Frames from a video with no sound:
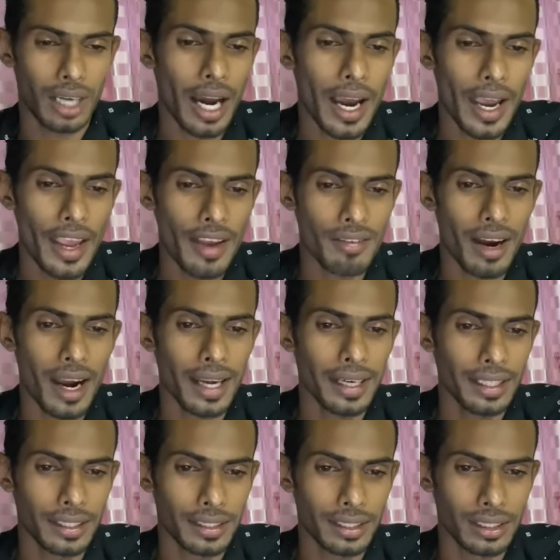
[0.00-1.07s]
I have
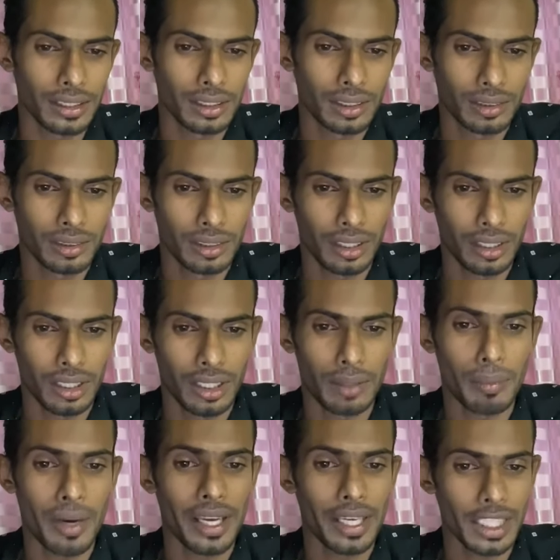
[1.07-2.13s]
highlighted in
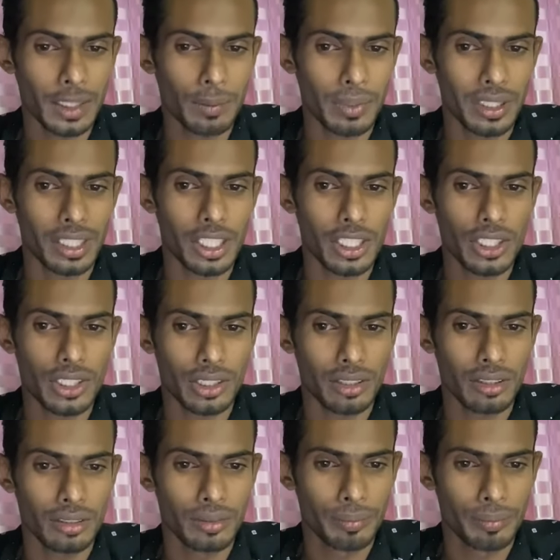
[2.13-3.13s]
my explanation,